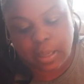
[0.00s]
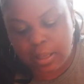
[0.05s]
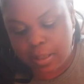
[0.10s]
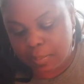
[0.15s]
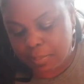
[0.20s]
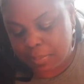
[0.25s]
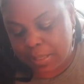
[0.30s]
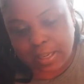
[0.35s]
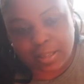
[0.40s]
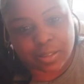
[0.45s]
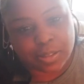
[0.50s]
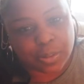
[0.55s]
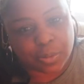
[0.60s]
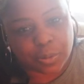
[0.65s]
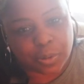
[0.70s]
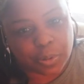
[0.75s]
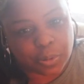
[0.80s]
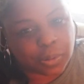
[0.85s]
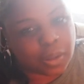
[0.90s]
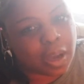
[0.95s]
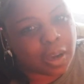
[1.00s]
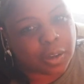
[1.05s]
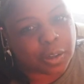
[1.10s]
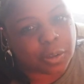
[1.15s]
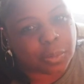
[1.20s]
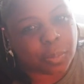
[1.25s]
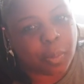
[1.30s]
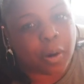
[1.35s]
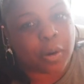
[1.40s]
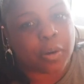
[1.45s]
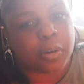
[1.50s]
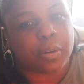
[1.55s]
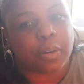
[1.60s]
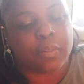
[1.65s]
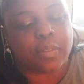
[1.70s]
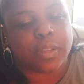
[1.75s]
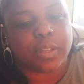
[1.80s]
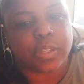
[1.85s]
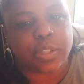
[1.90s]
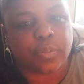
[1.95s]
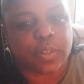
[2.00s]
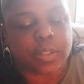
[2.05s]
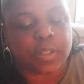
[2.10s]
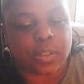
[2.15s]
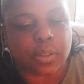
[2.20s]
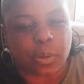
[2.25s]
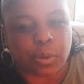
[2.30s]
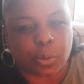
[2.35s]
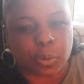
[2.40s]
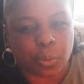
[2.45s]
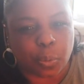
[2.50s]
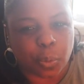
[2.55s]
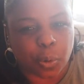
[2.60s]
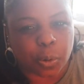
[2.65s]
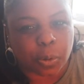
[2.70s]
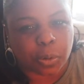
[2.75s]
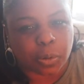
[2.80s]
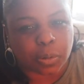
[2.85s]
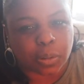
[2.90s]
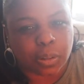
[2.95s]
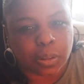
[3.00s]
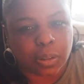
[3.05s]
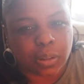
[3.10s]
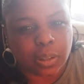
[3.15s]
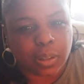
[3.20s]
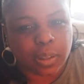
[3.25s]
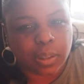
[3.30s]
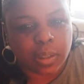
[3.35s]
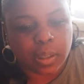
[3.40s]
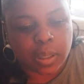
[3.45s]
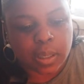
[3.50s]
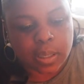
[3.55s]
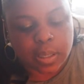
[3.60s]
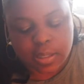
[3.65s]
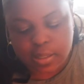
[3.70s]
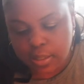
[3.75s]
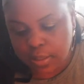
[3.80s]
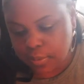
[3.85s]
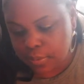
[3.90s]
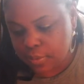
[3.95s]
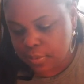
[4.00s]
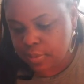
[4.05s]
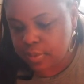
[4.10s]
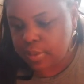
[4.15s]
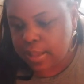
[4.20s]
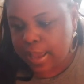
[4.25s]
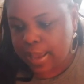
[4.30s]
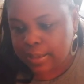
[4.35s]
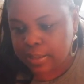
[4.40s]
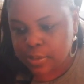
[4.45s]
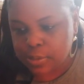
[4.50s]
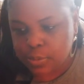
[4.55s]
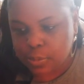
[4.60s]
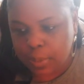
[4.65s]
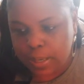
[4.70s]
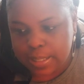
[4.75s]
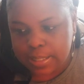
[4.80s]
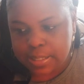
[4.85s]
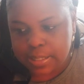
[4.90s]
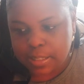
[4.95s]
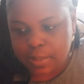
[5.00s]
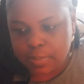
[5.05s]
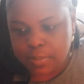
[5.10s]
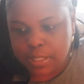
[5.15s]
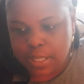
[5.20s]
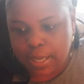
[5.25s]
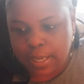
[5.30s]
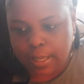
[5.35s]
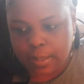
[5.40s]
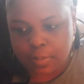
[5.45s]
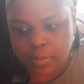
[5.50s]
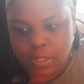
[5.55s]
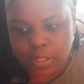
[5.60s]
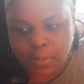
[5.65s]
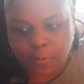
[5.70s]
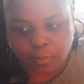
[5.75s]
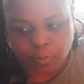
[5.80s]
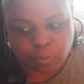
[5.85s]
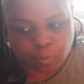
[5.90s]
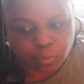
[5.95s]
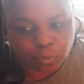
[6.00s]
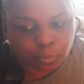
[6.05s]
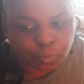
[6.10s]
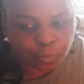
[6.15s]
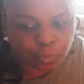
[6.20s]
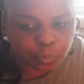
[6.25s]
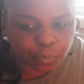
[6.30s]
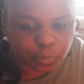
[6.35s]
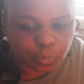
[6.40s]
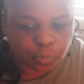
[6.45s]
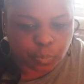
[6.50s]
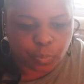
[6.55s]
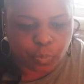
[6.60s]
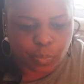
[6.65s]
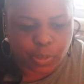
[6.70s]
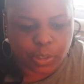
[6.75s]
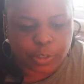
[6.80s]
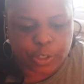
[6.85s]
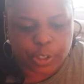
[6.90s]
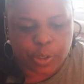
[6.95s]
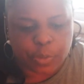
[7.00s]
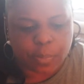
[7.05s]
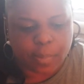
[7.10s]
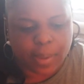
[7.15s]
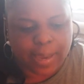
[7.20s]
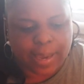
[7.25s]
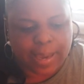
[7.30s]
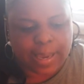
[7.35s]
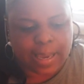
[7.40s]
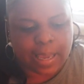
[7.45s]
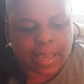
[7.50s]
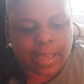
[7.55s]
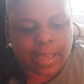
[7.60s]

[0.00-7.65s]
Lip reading: because they're no longer part of this physical world. So that is why sometimes you may